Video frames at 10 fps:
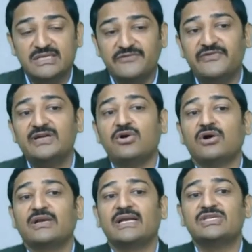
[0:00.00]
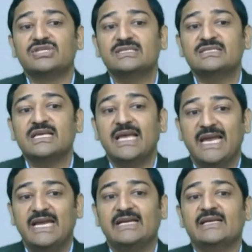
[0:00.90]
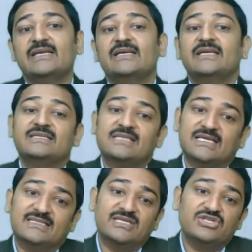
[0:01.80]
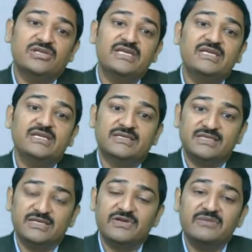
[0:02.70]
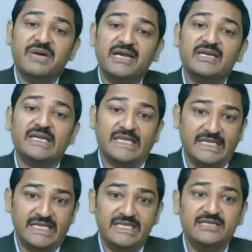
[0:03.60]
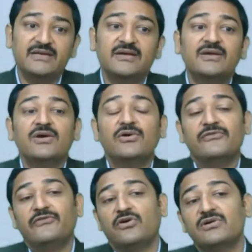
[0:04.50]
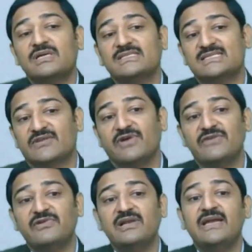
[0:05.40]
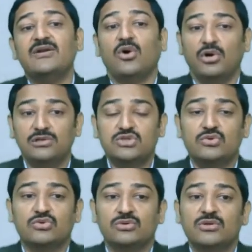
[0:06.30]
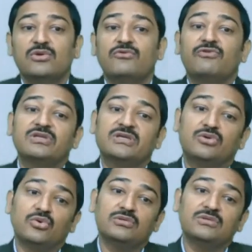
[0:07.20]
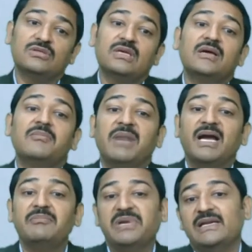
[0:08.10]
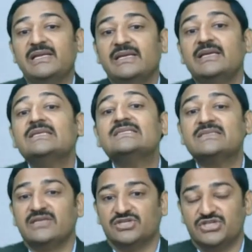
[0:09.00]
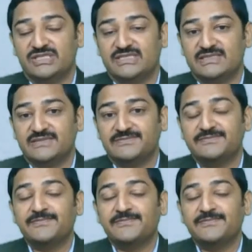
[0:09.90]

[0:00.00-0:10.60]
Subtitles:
different organizations and is essentially driven by a need for survival and also for the growth by building synergies.